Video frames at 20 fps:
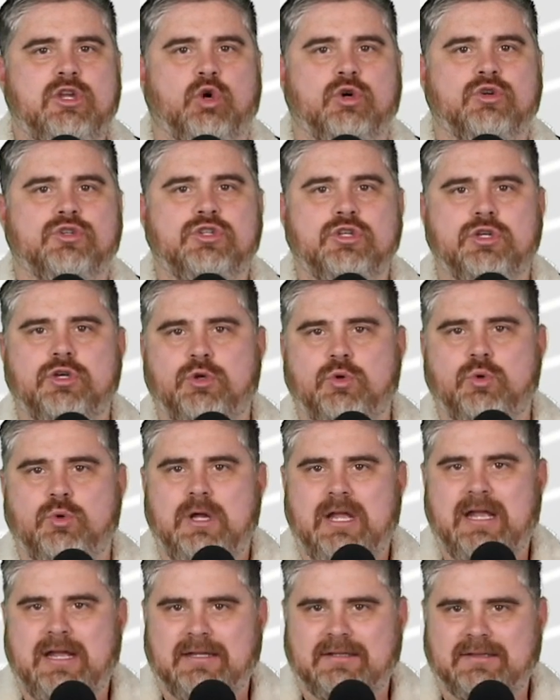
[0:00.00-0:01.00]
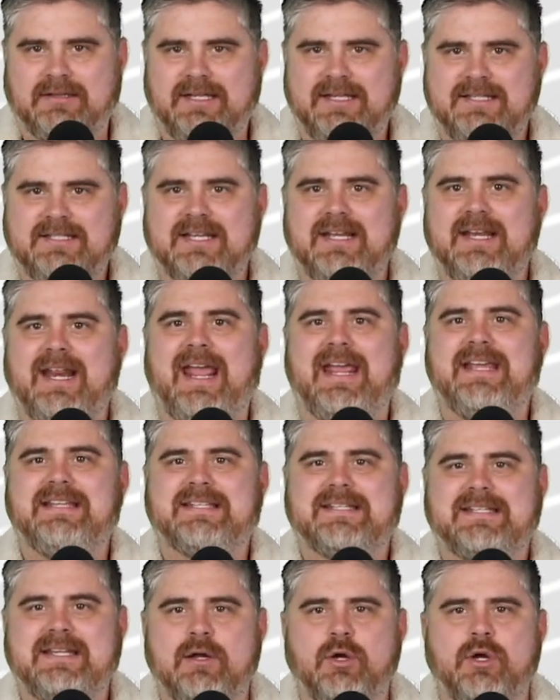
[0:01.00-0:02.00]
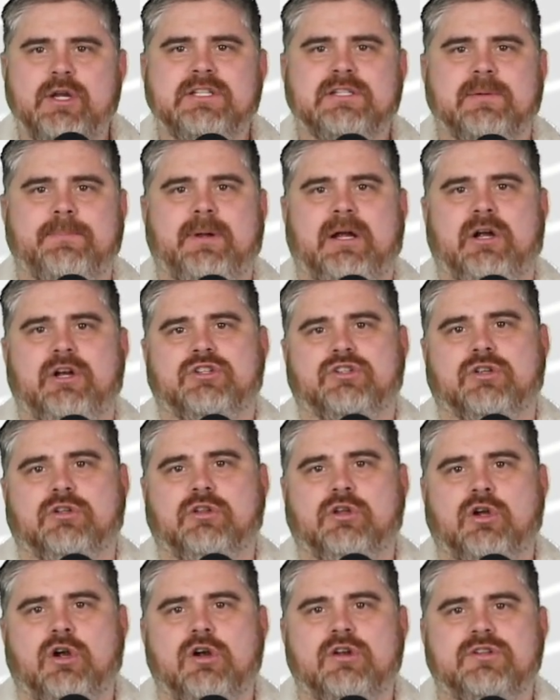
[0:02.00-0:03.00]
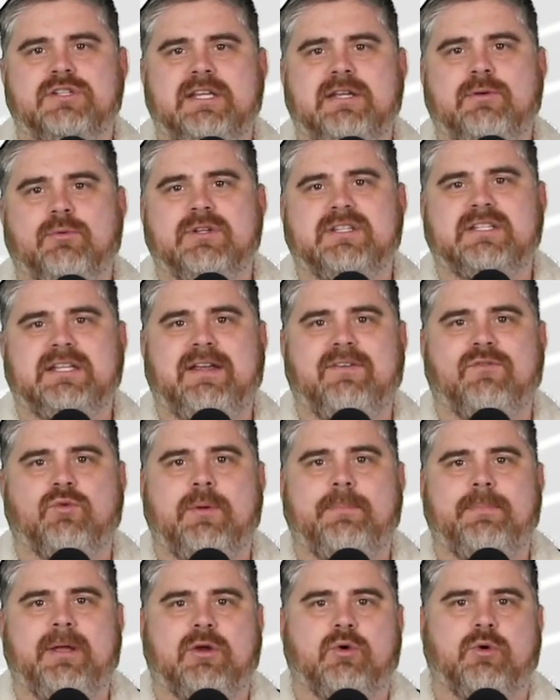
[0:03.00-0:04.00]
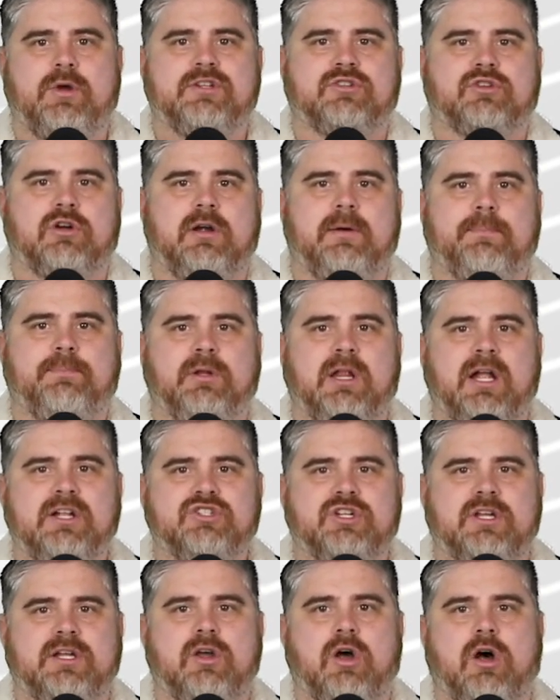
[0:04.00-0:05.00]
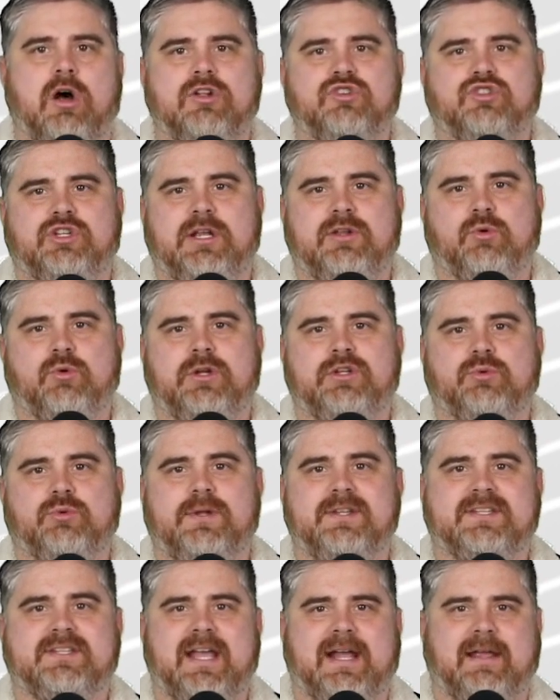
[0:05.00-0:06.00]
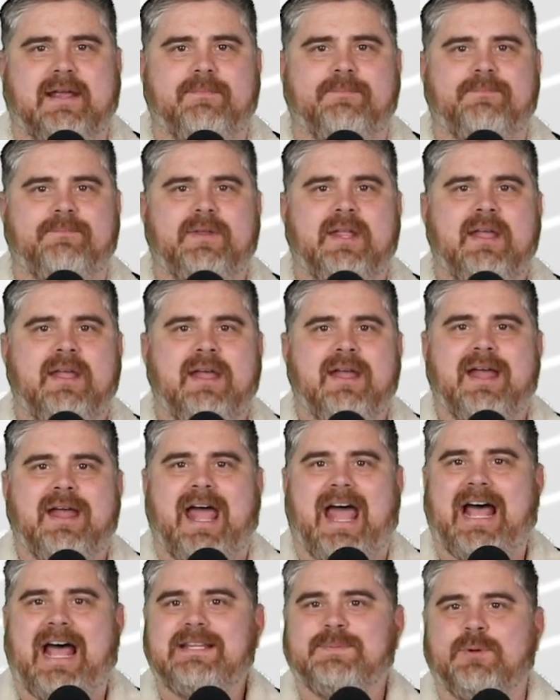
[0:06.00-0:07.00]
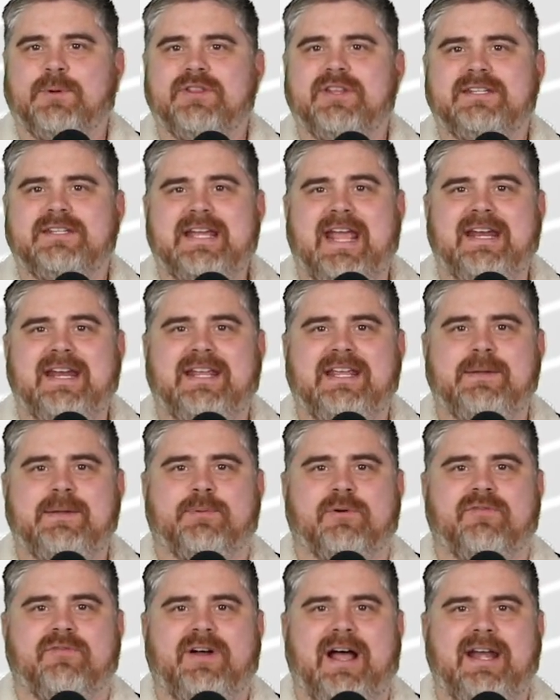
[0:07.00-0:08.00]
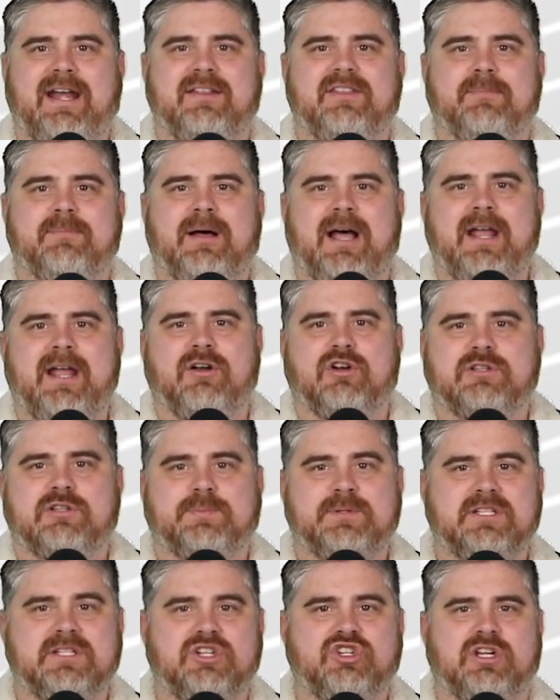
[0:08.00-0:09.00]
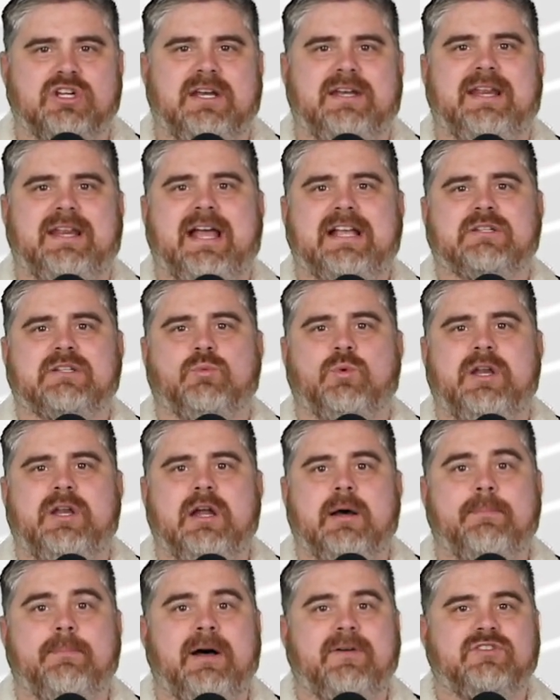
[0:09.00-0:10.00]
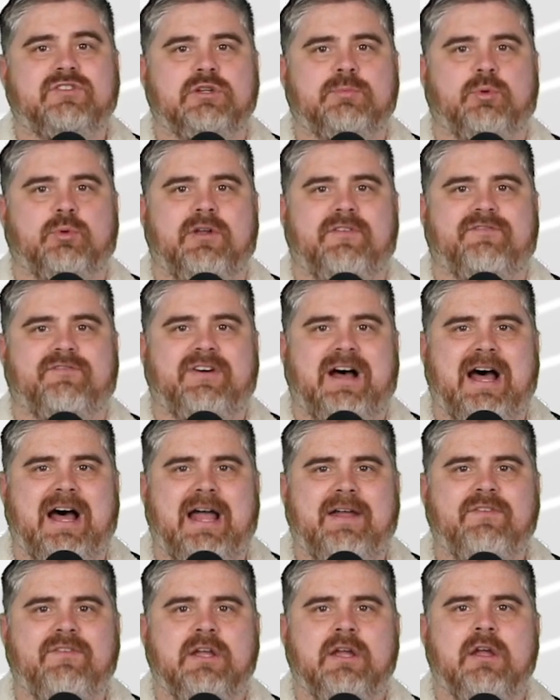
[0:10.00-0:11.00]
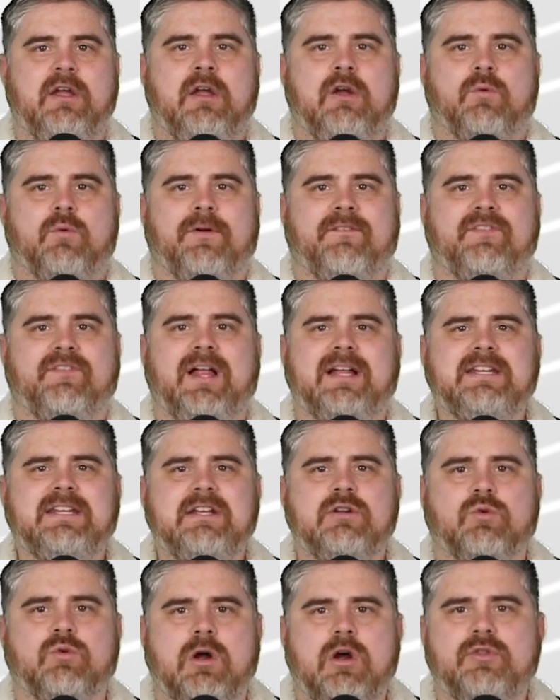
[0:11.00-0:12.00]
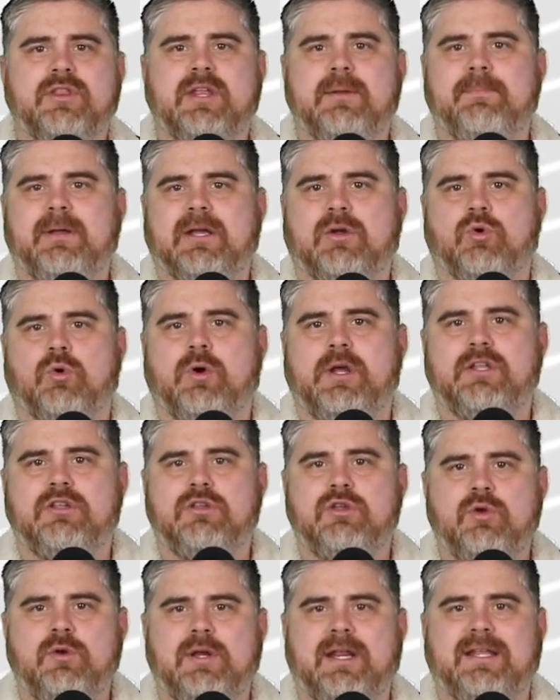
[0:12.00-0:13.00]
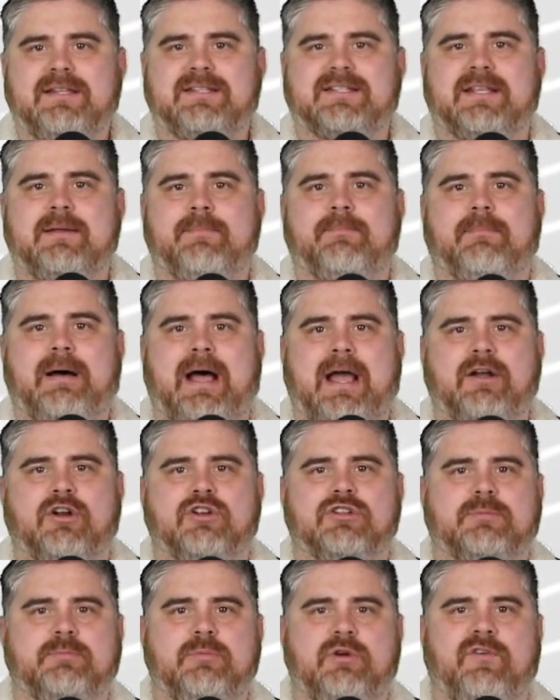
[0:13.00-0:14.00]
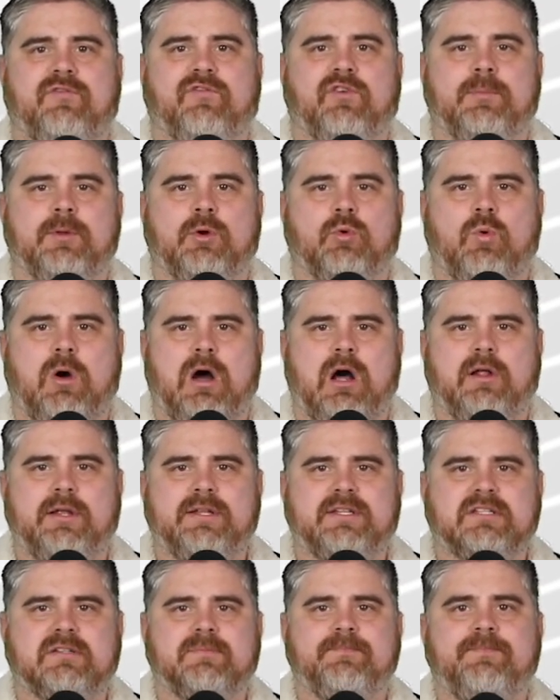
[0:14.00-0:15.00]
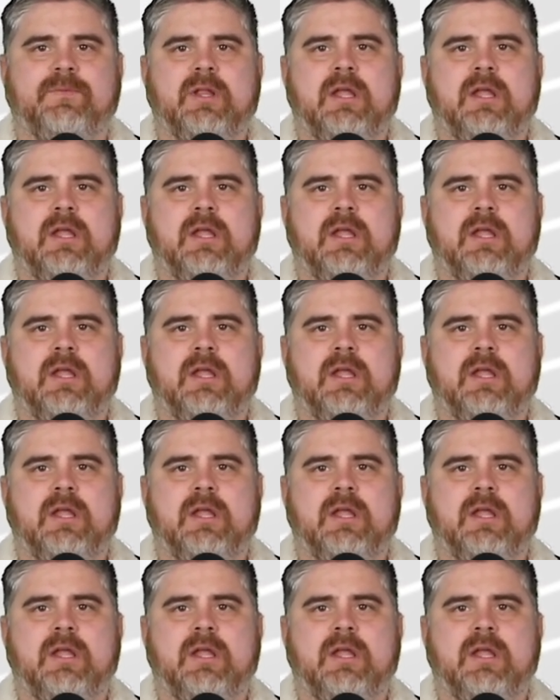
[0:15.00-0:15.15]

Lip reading: Yong Ju listed a series of bearish alerts he received when Bitcoin started plunging on January 22nd. As per the data he provided, the miners' position index went above 2.5, reflecting growth in Bitcoin units that miners moved from their wallets.